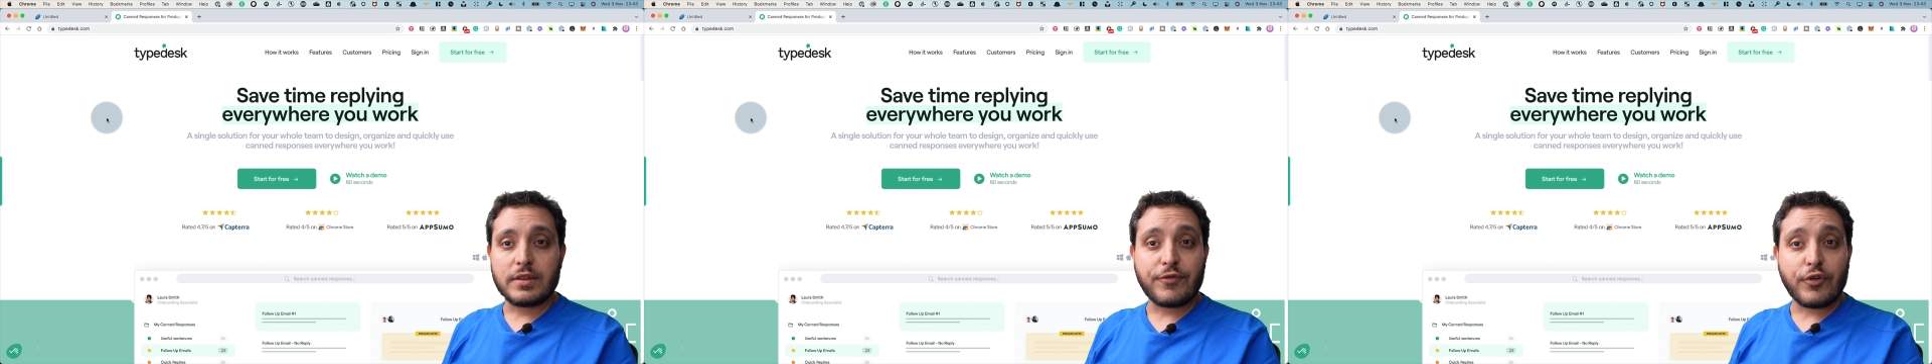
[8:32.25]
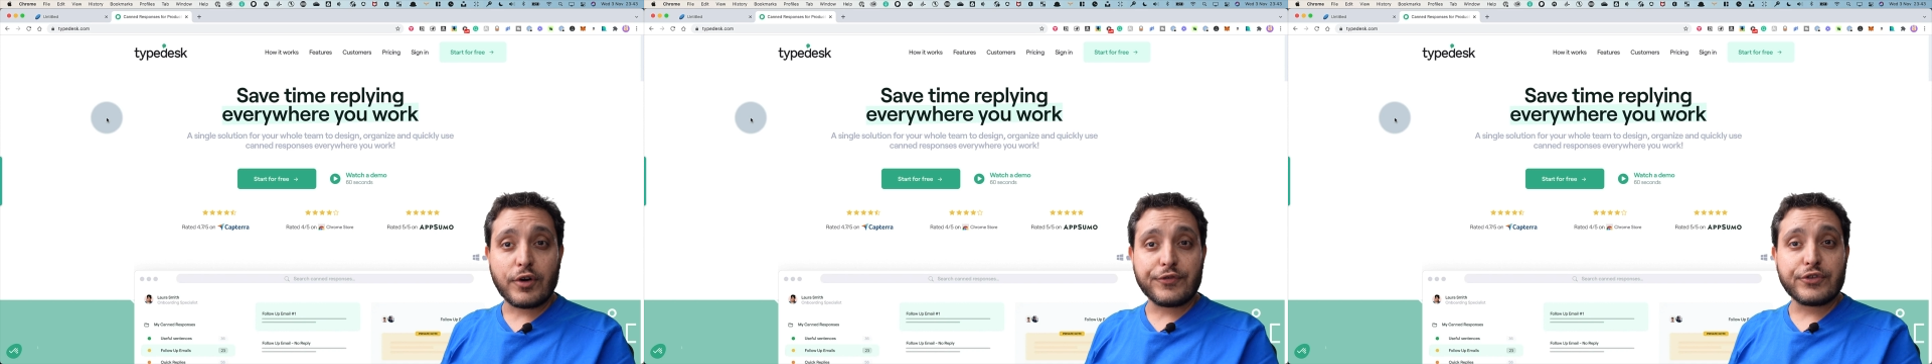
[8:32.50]
the
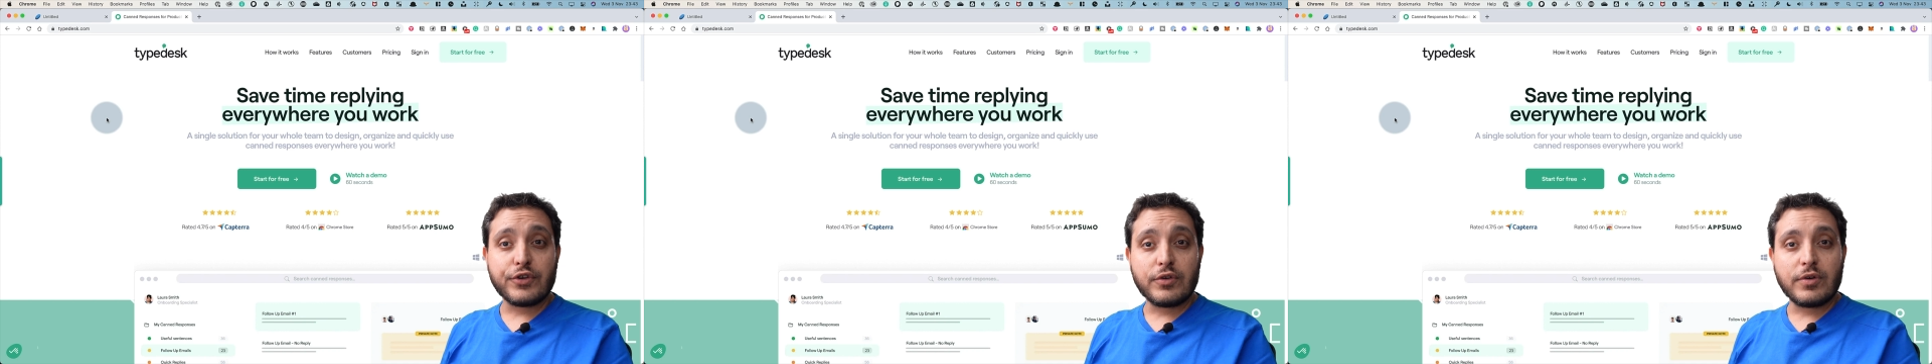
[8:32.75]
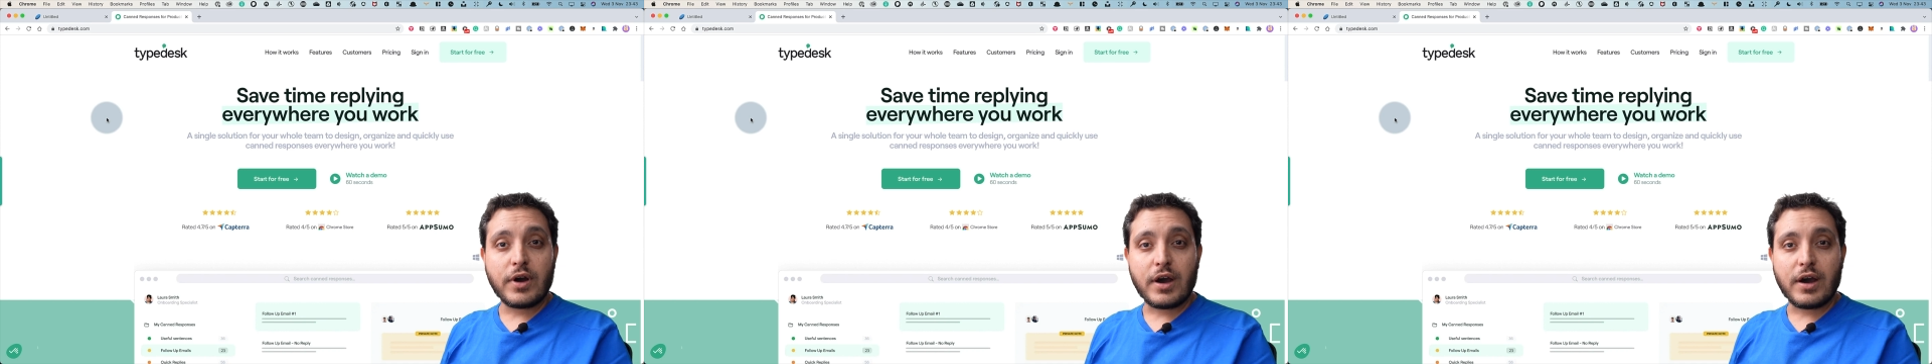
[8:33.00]
fourth
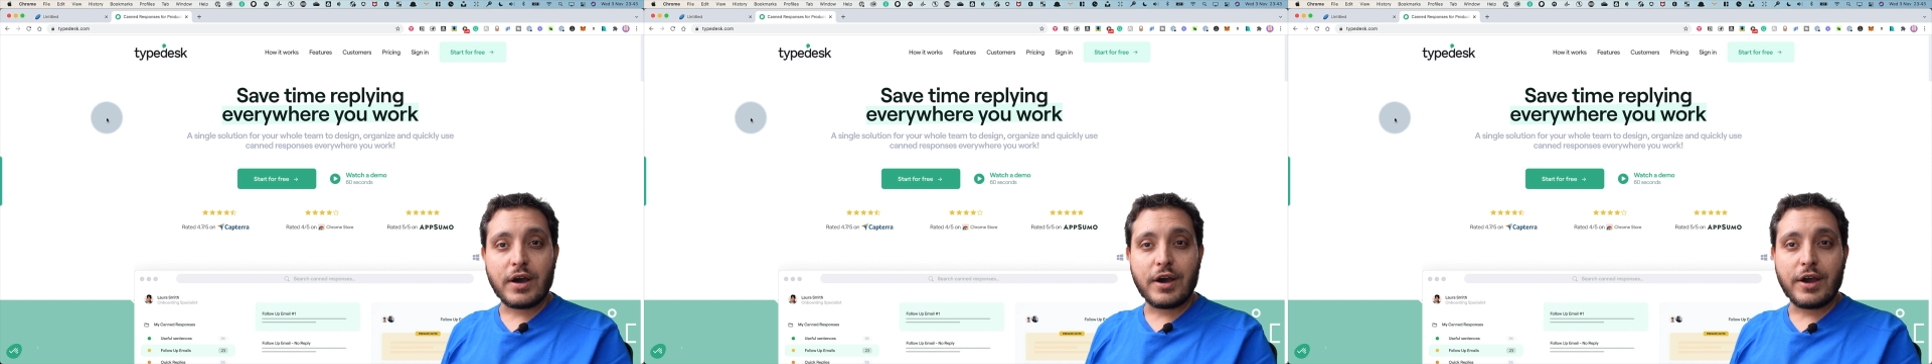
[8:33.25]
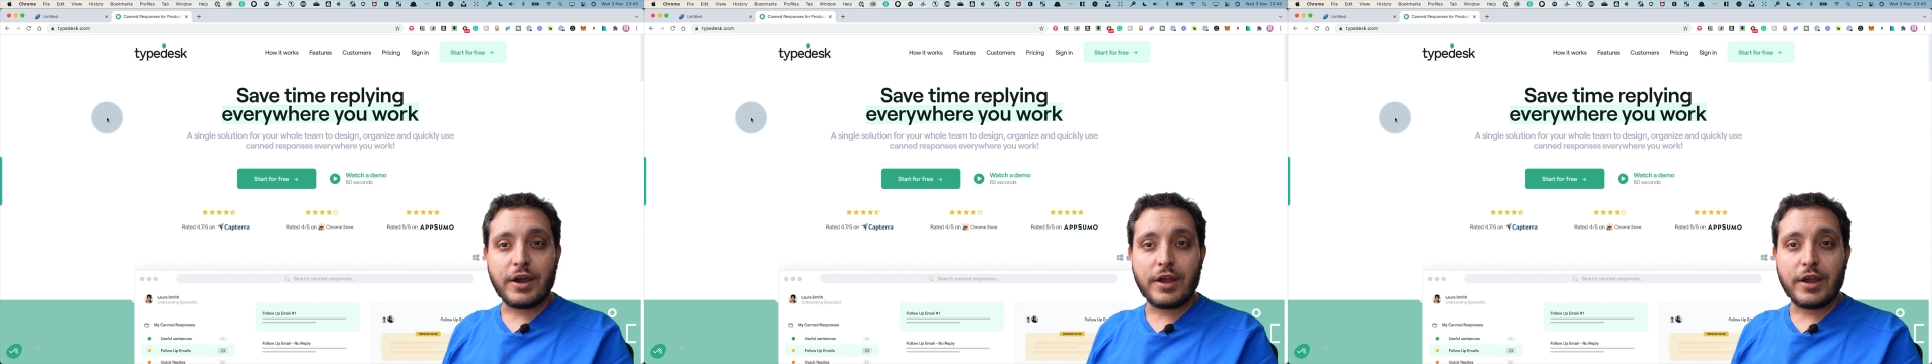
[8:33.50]
tool
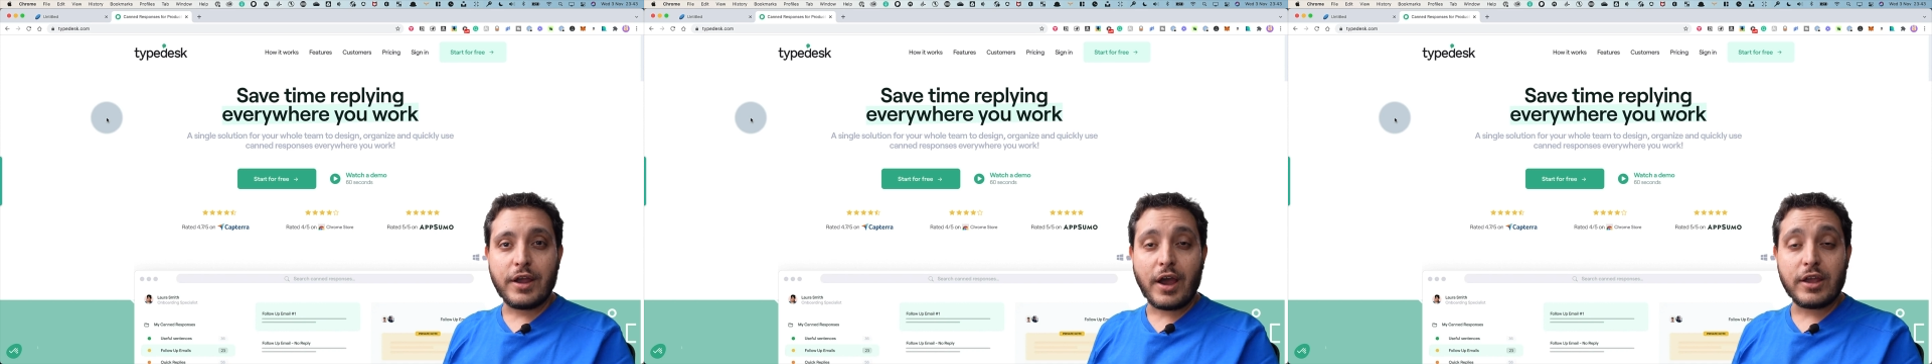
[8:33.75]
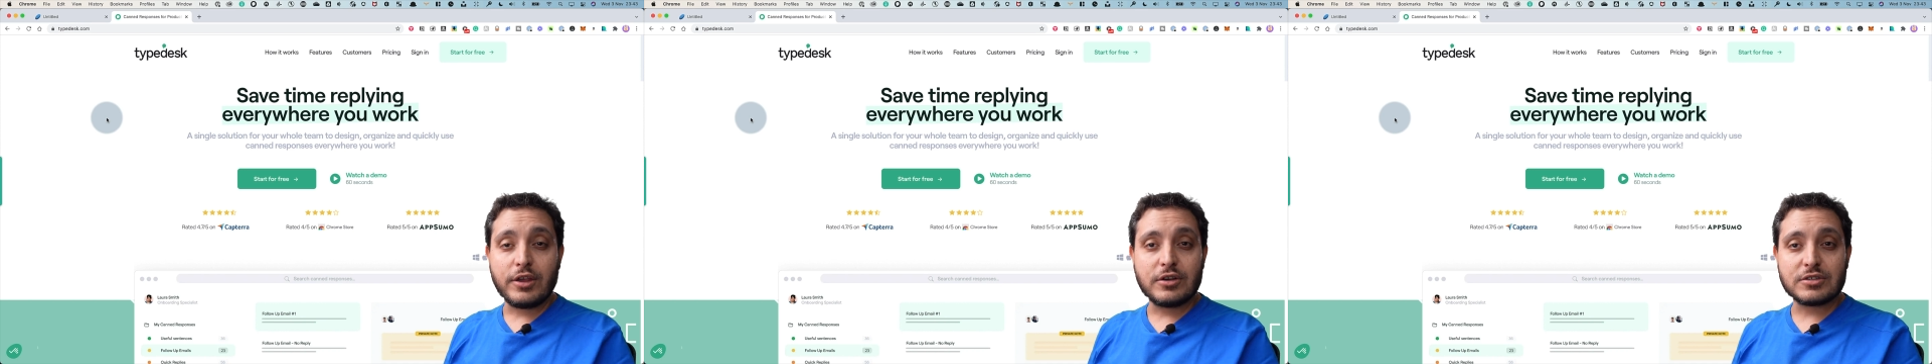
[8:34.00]
I
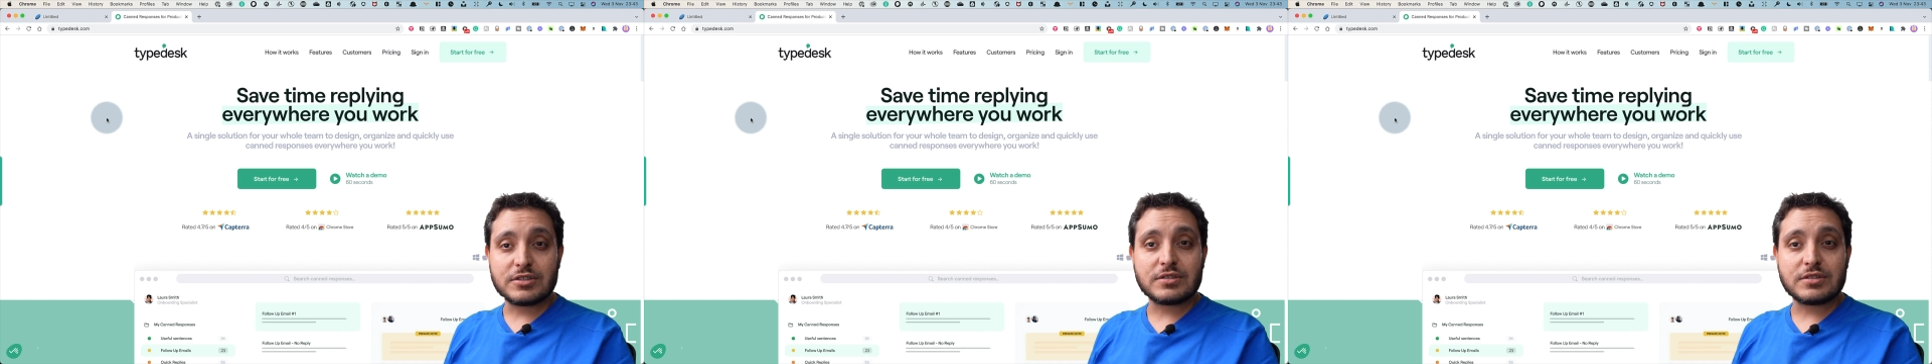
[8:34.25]
use